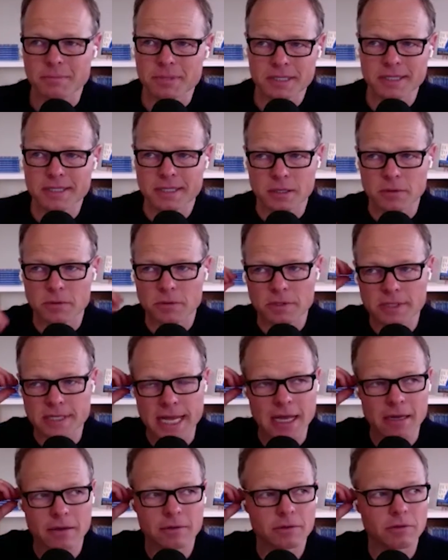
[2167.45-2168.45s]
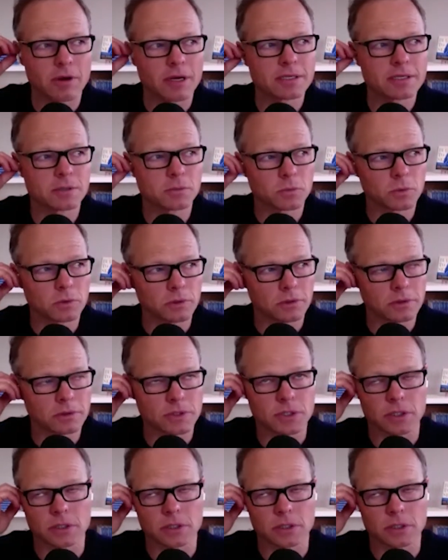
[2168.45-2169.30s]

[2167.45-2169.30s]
business owners now across the world.